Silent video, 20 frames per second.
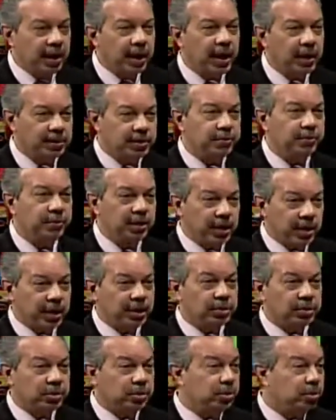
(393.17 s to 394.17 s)
as it
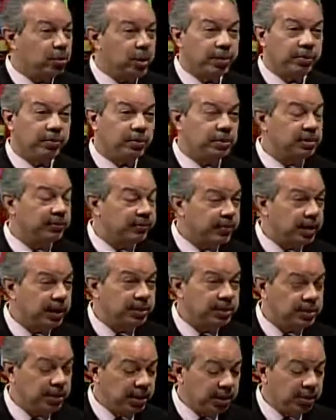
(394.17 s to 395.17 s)
relates to whether it's a
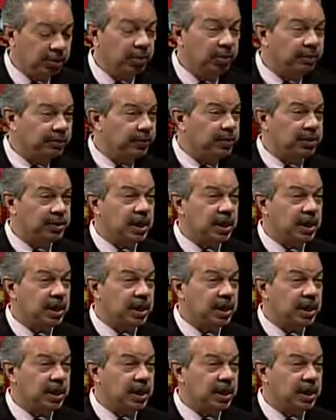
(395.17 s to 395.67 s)
volunteer or a full-time